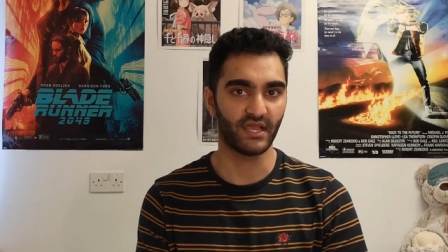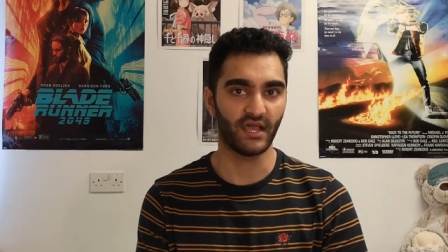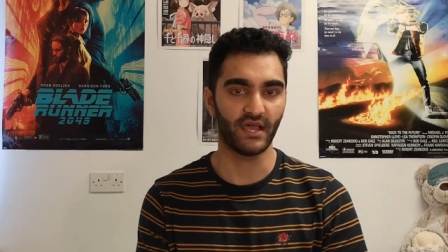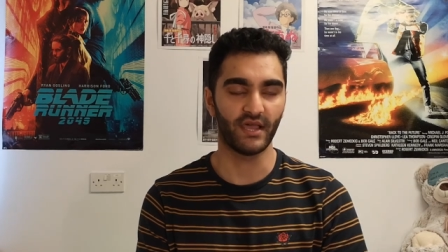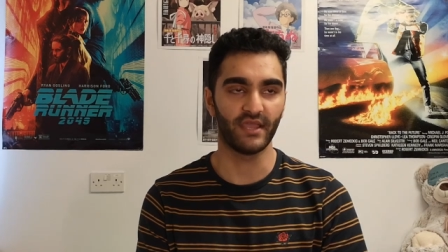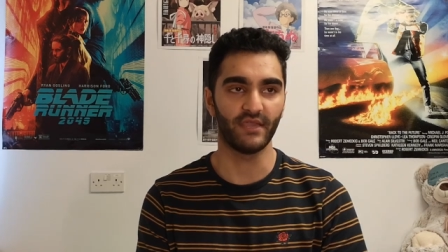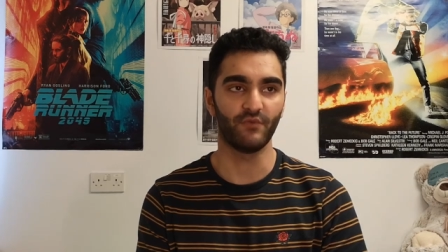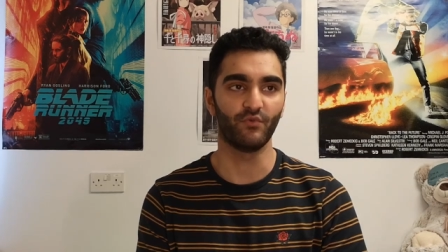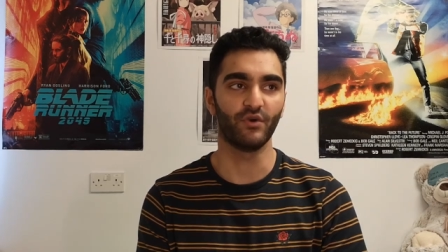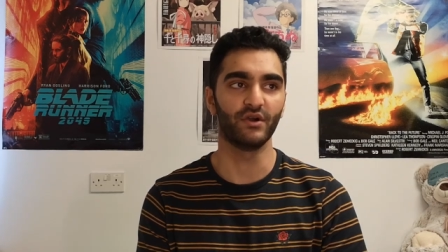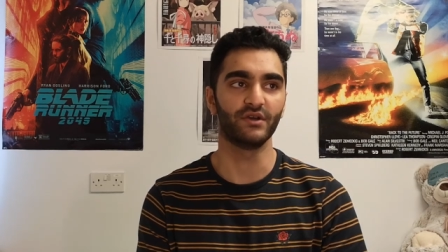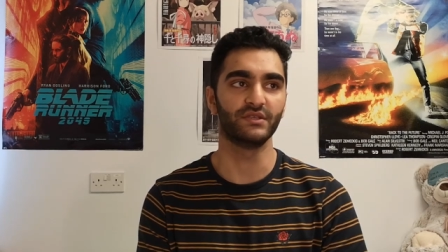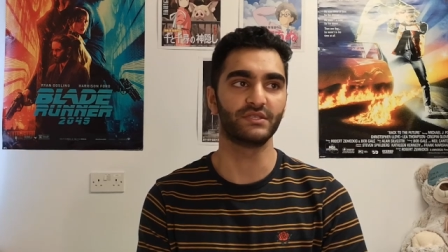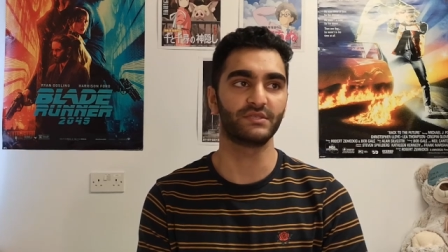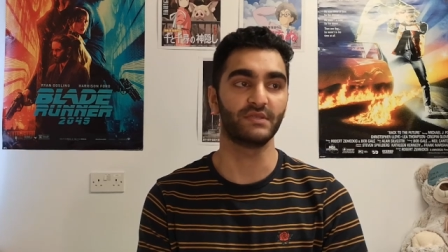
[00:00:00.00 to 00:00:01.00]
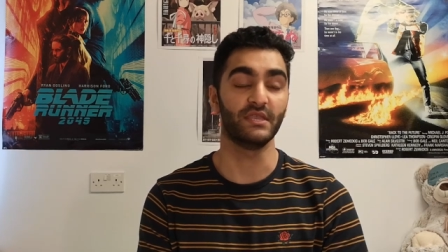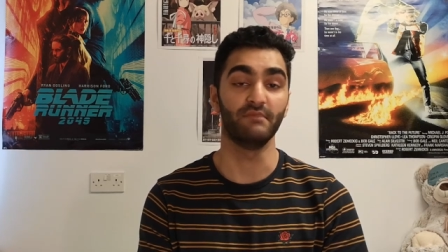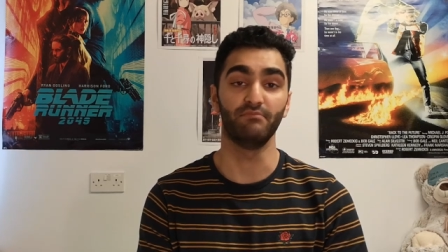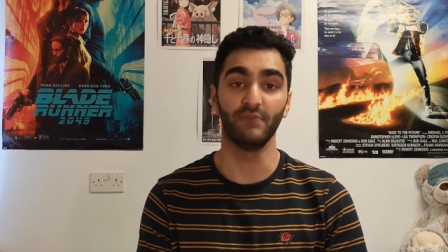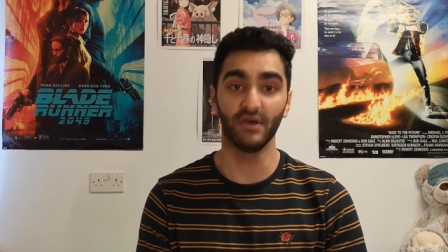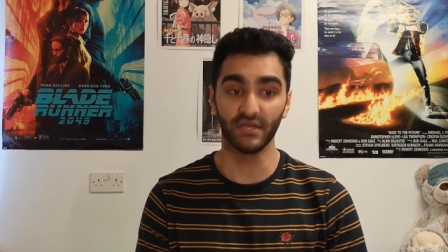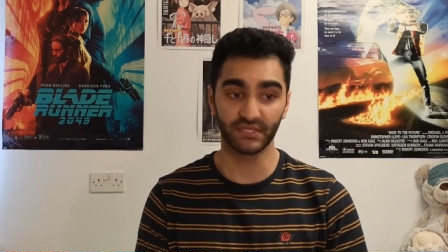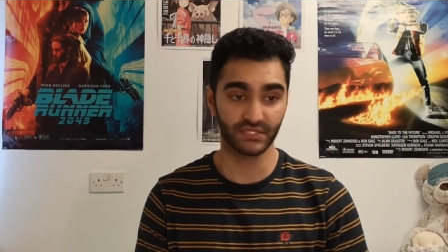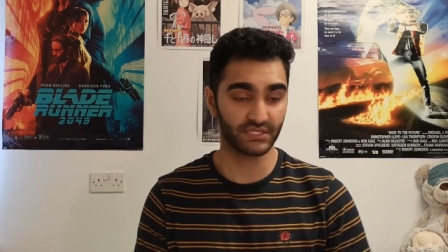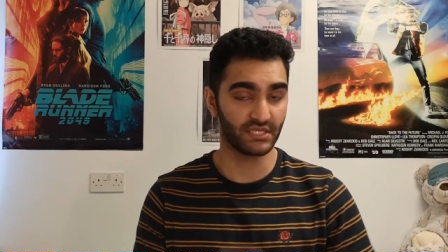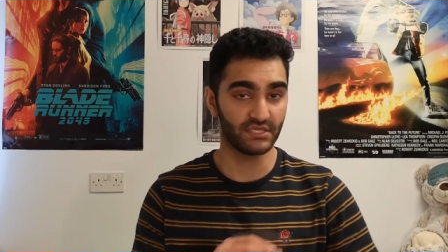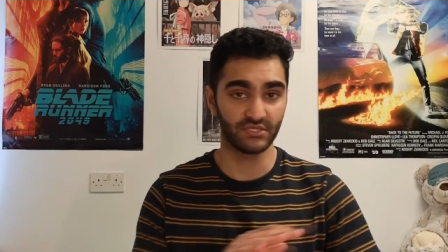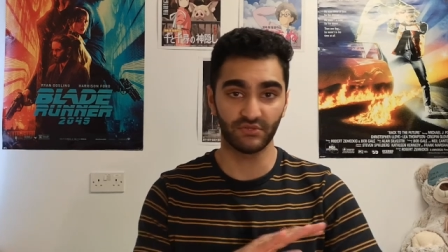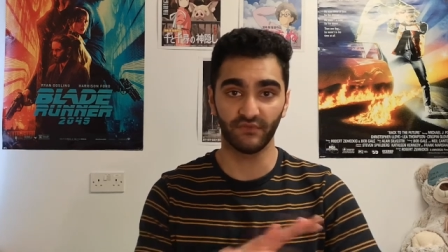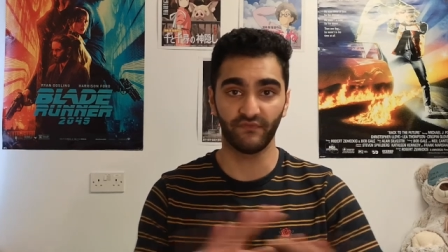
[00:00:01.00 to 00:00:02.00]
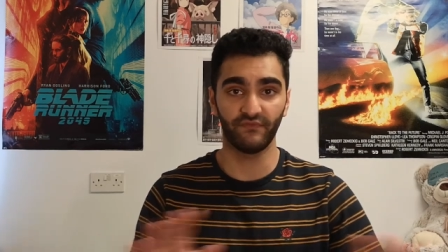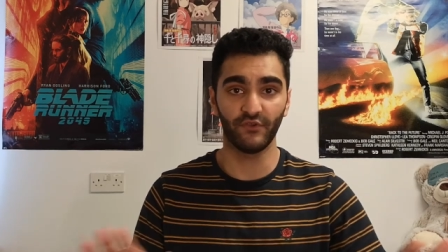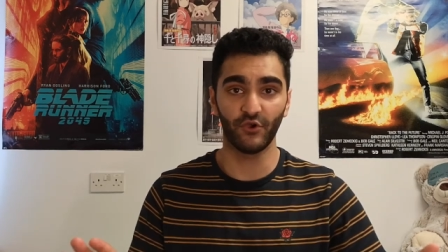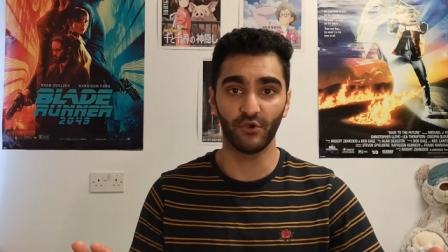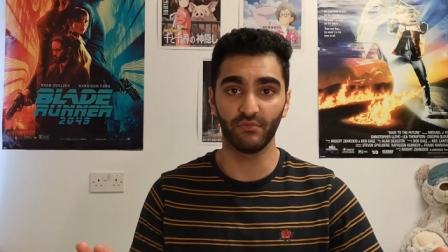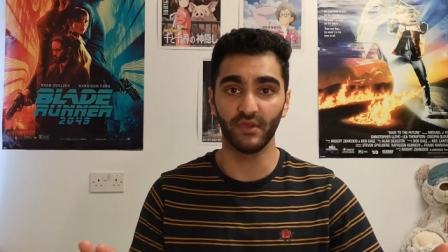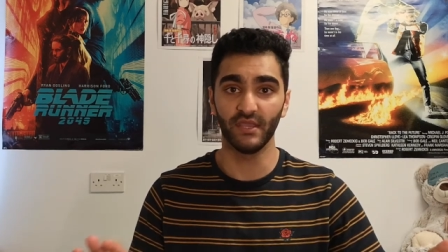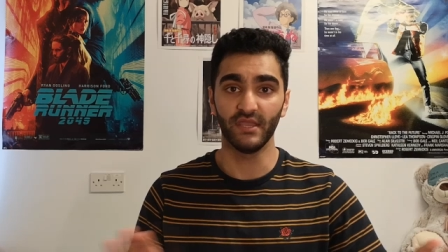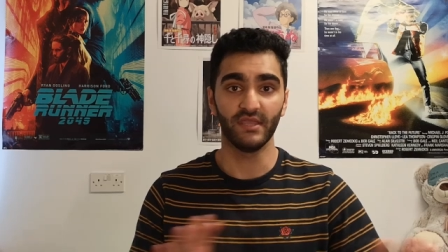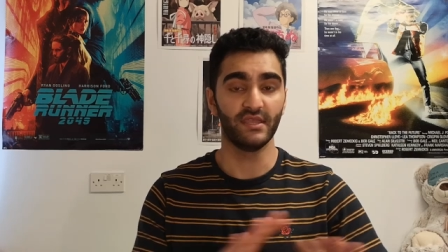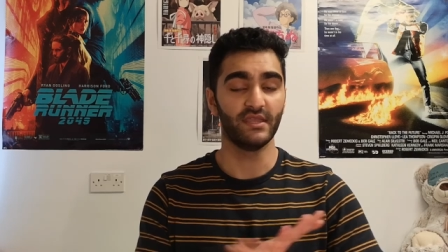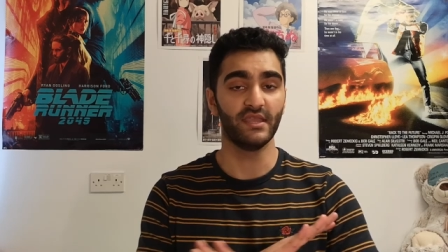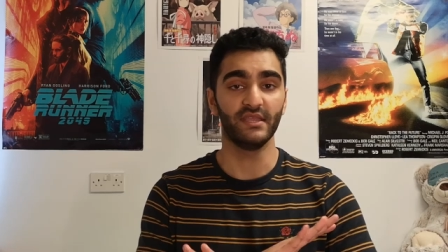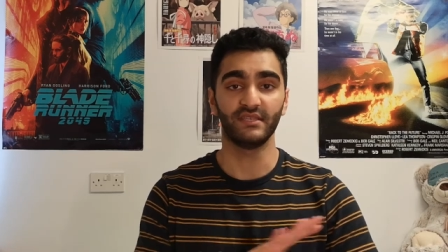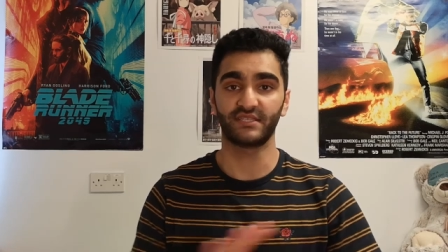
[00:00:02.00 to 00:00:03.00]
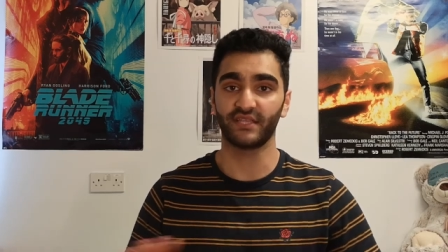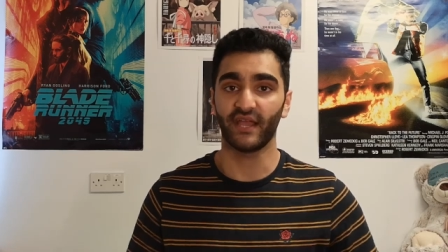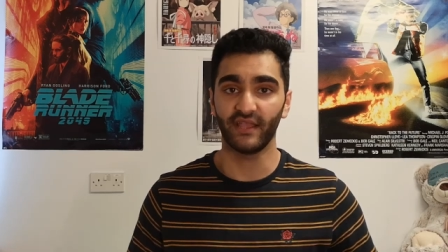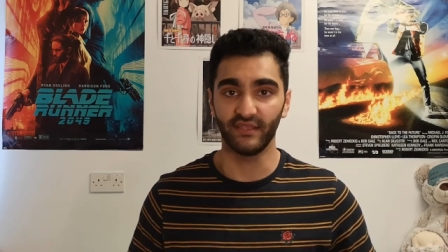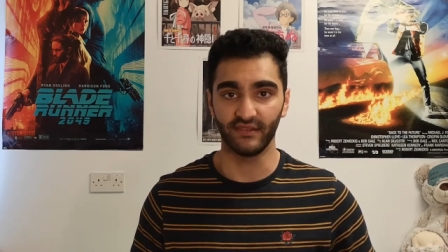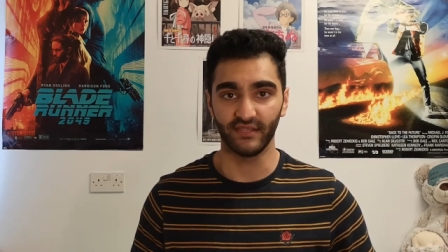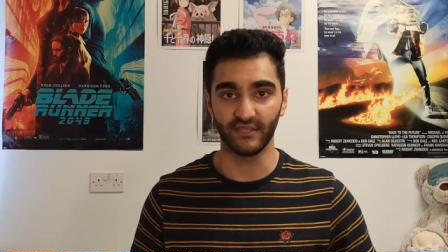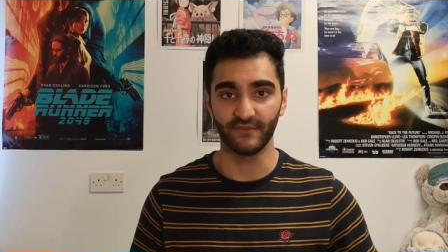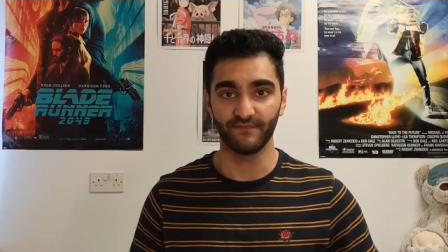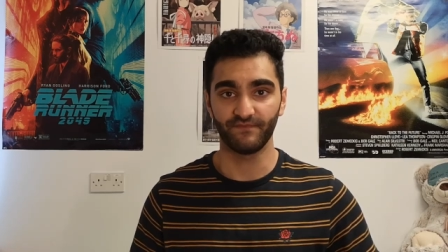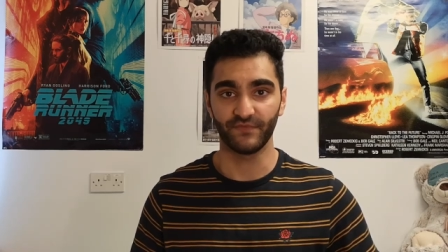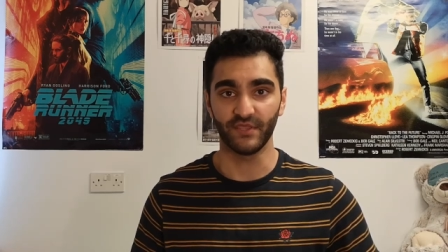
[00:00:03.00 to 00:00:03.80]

I was immersed into the film entirely.